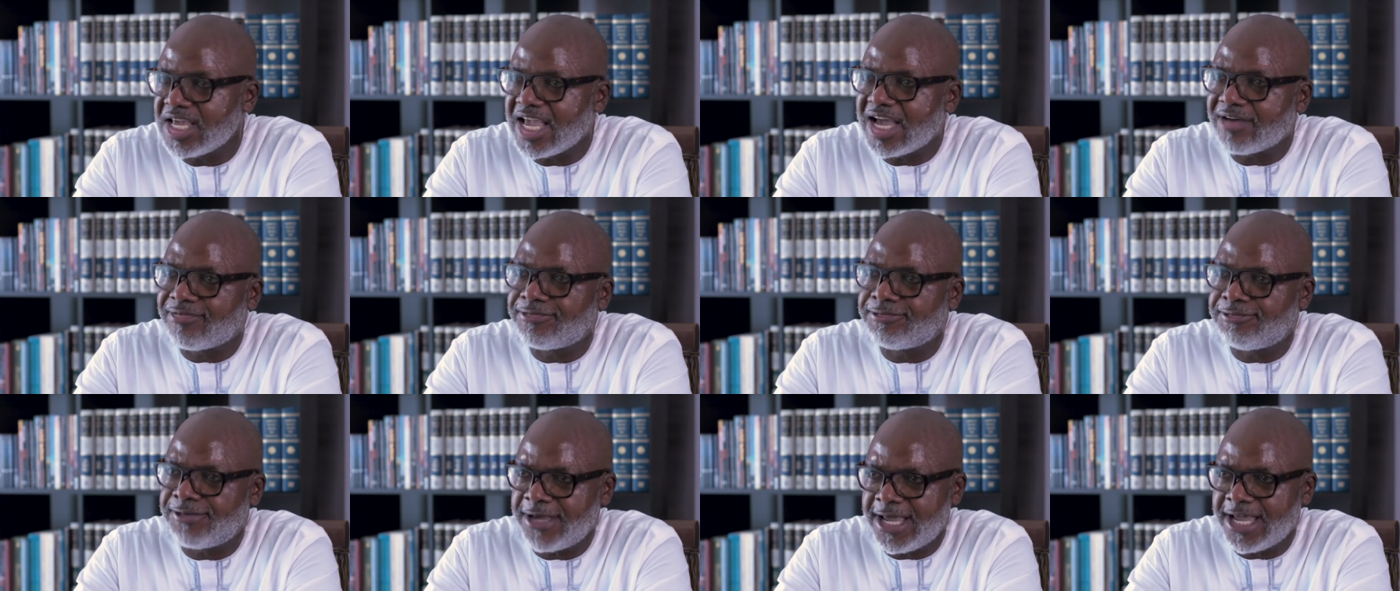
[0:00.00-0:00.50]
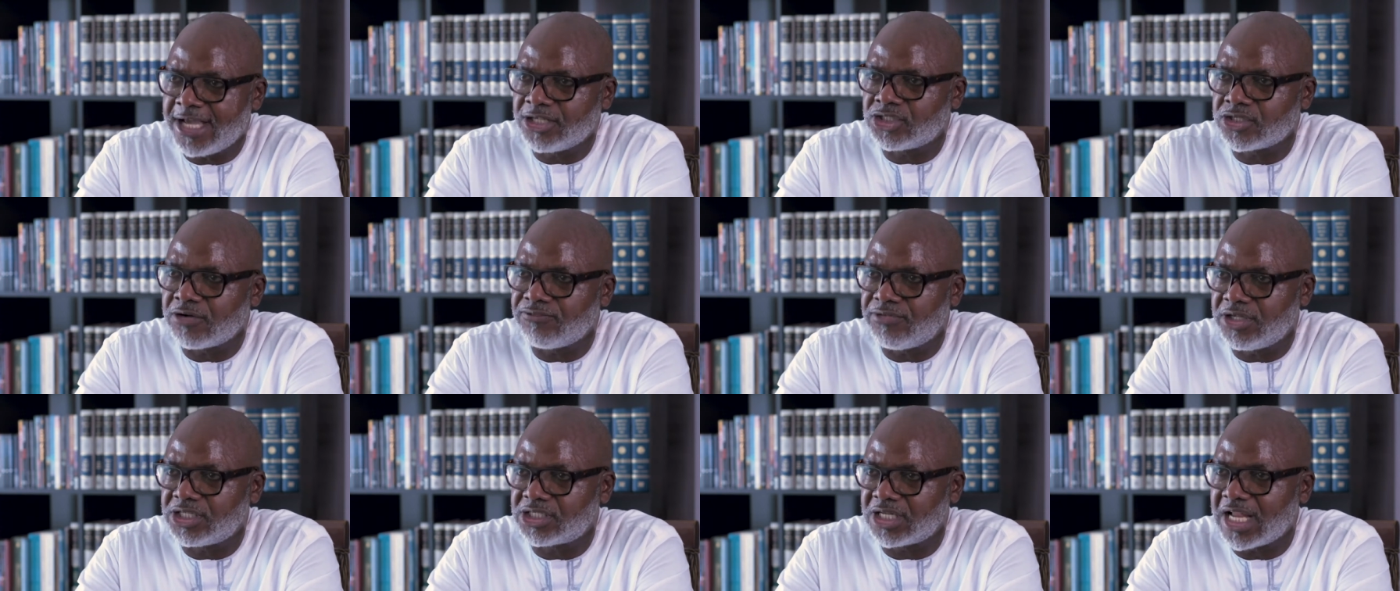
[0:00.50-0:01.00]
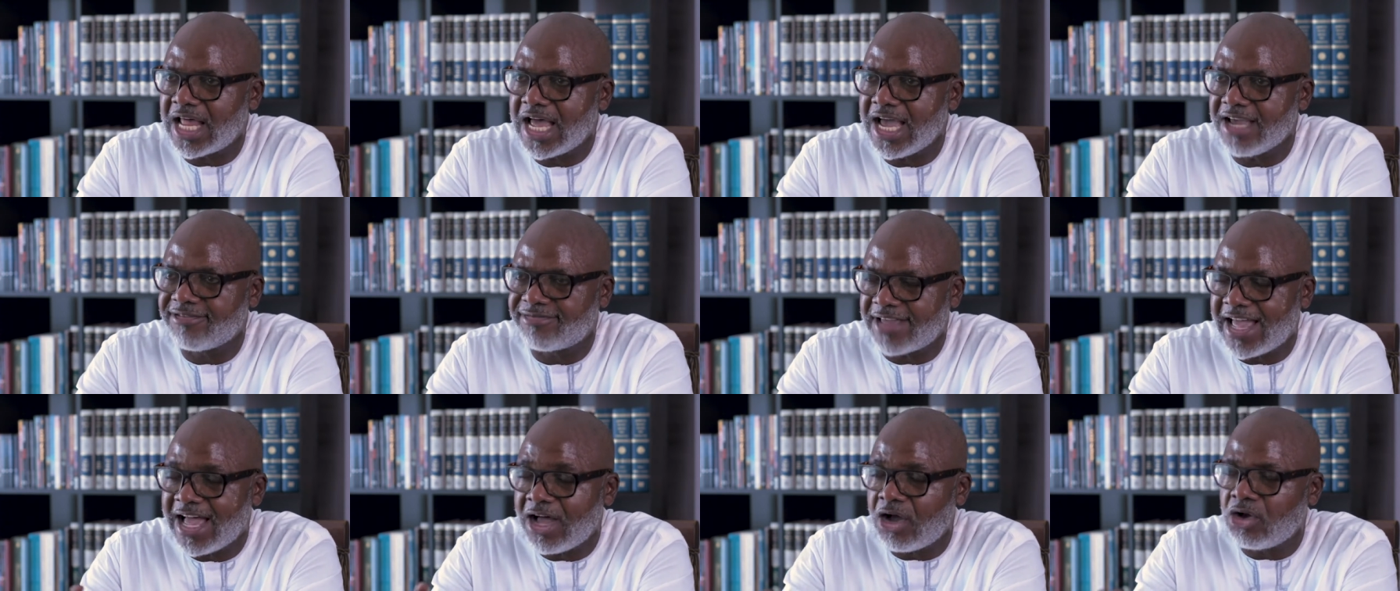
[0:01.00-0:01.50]
affairs of this life?
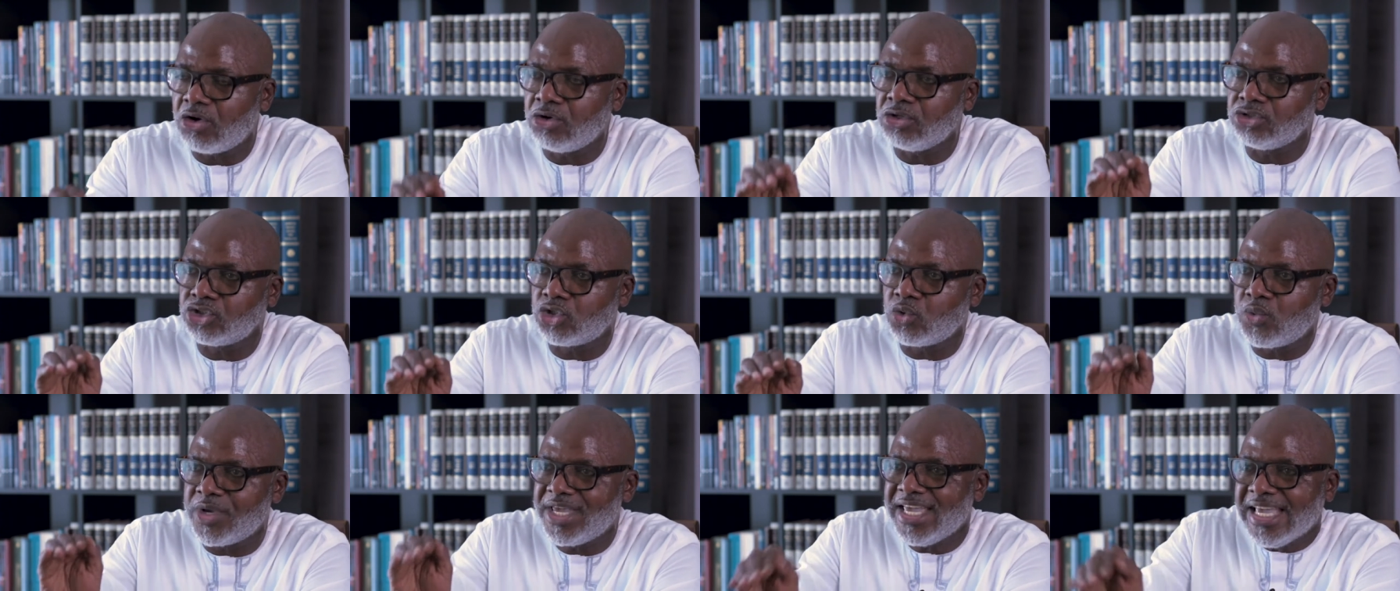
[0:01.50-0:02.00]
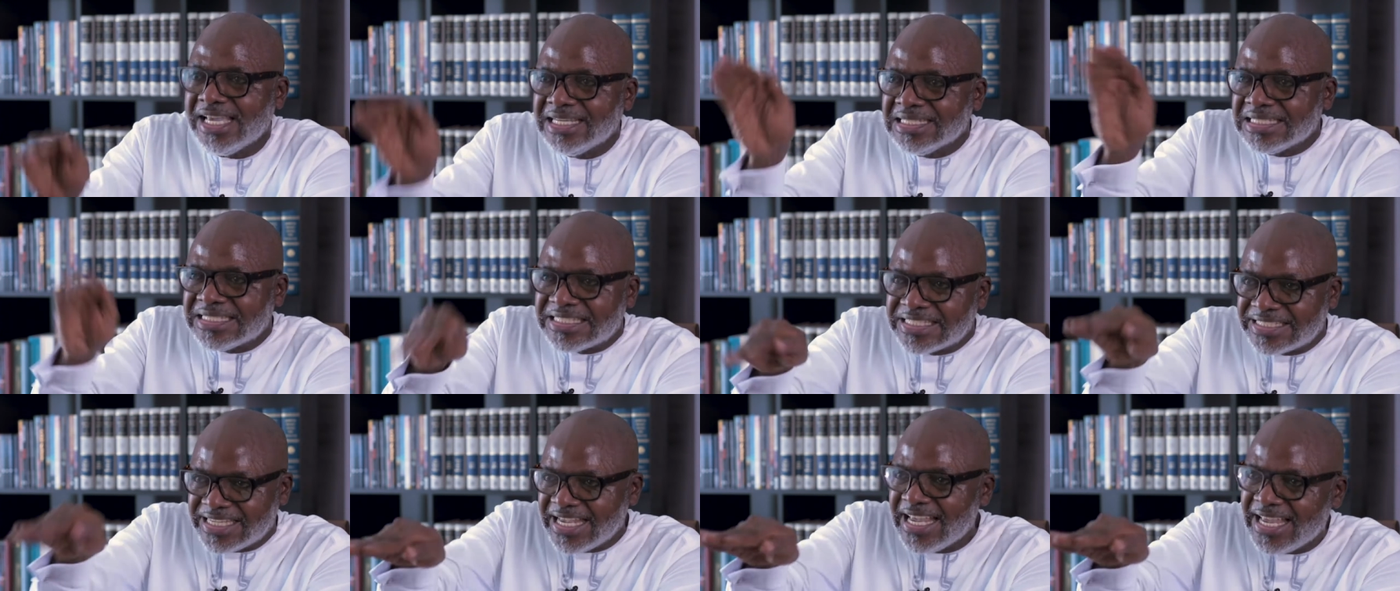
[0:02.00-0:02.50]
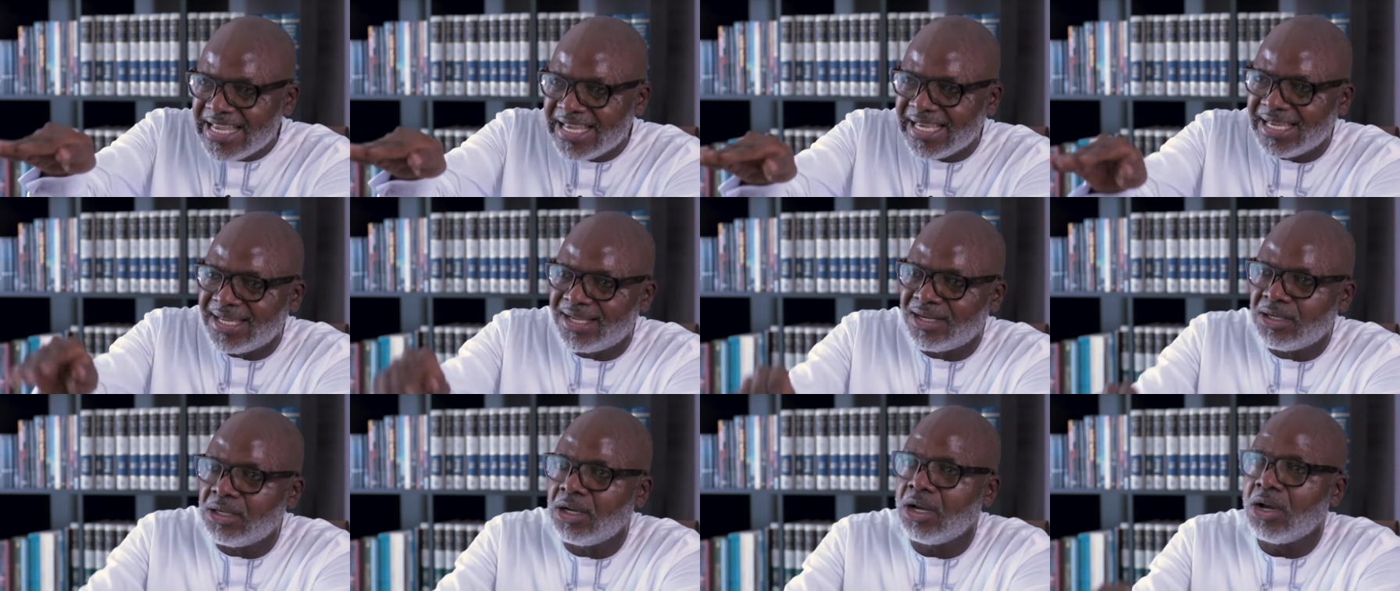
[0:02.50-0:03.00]
How do we, in
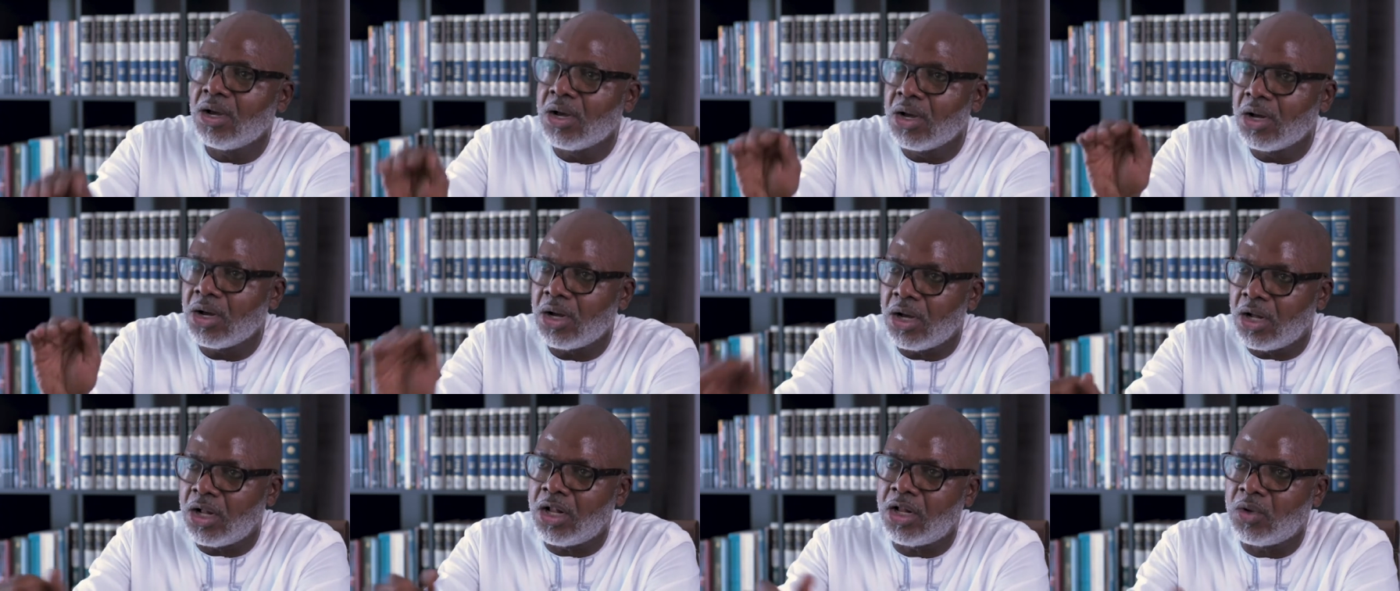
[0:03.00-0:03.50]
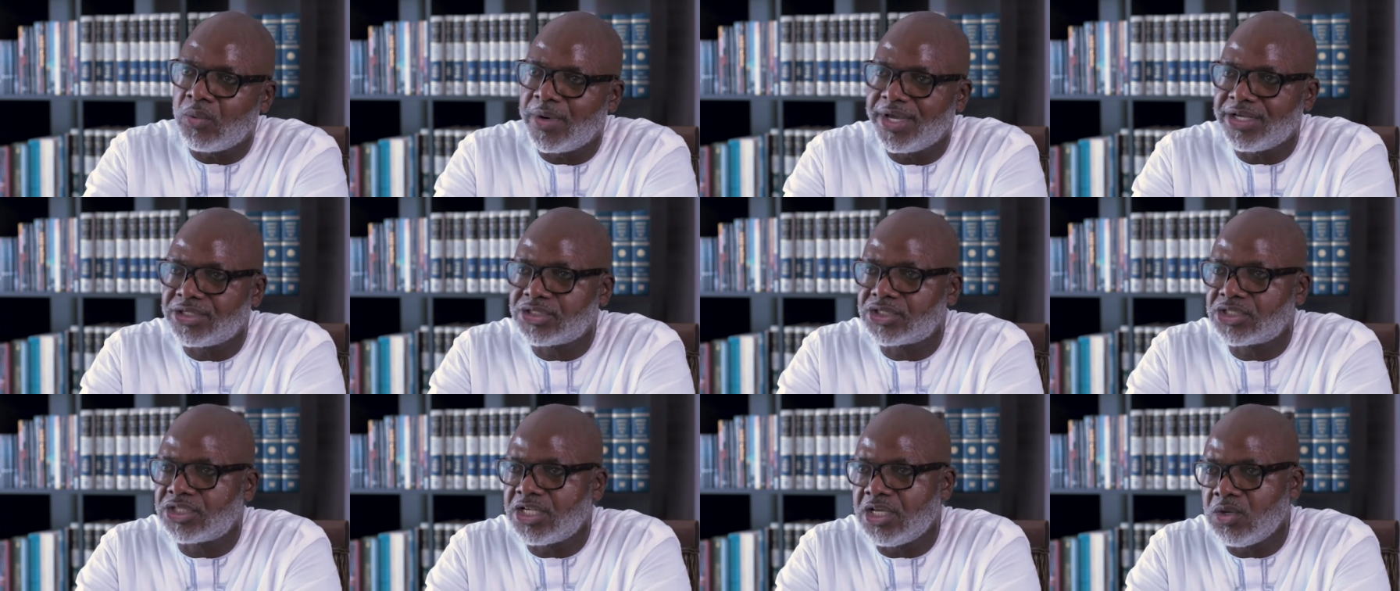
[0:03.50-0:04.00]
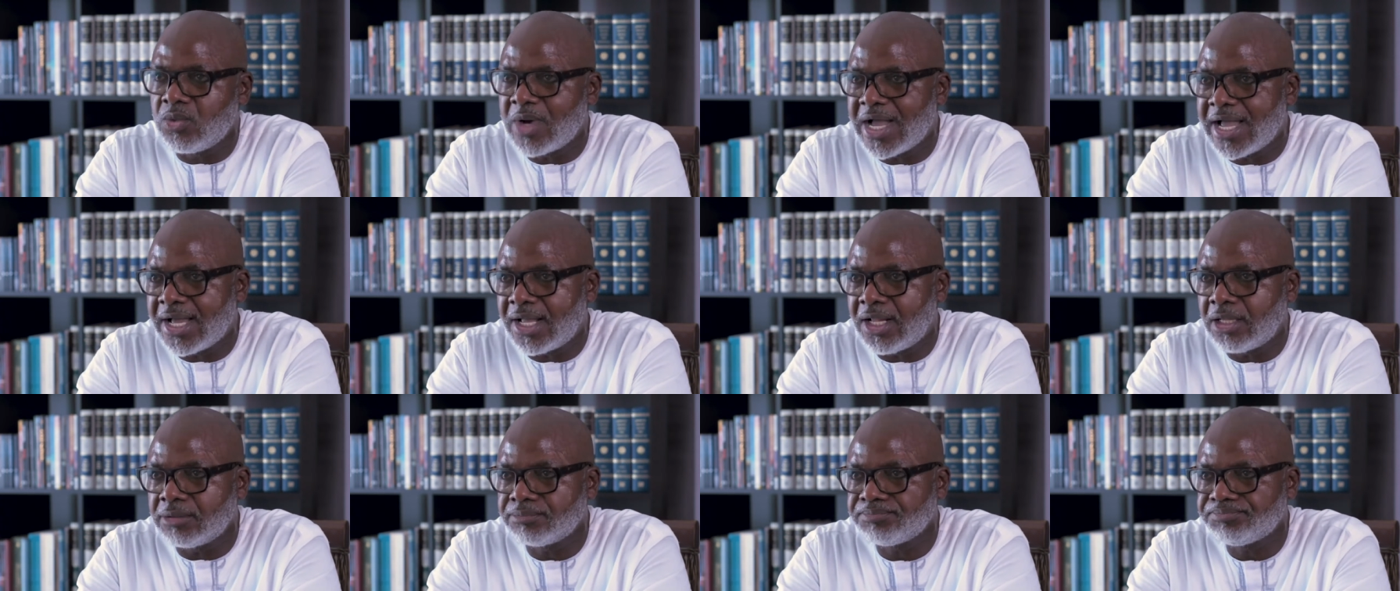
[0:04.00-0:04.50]
seeing, always see
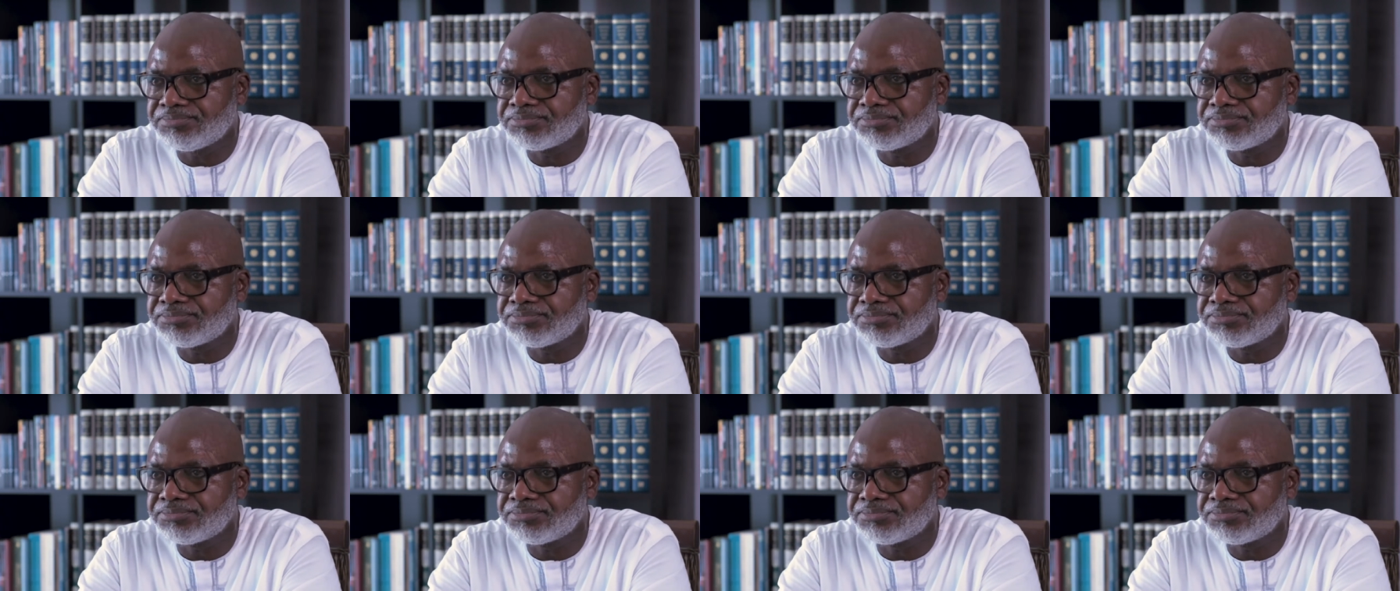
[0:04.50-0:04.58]
well?